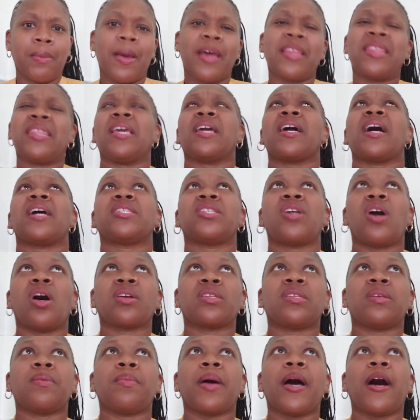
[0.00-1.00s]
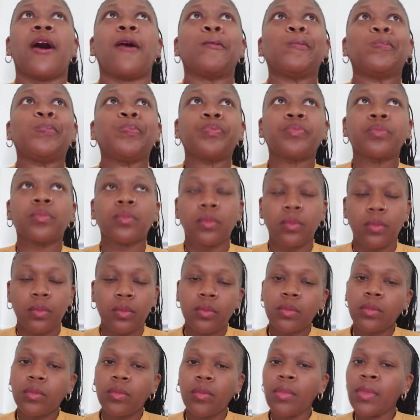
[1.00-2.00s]
I think I talked about
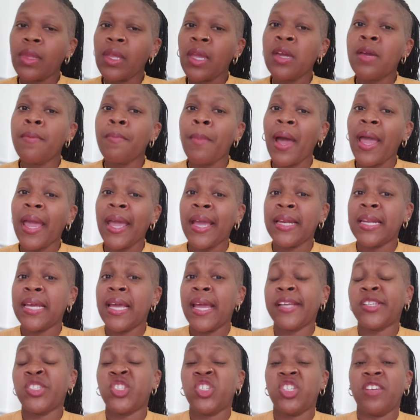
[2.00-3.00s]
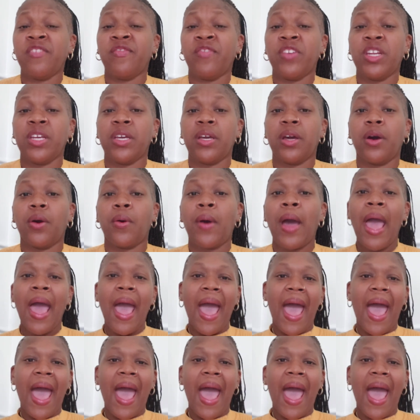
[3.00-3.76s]
in my ADHD video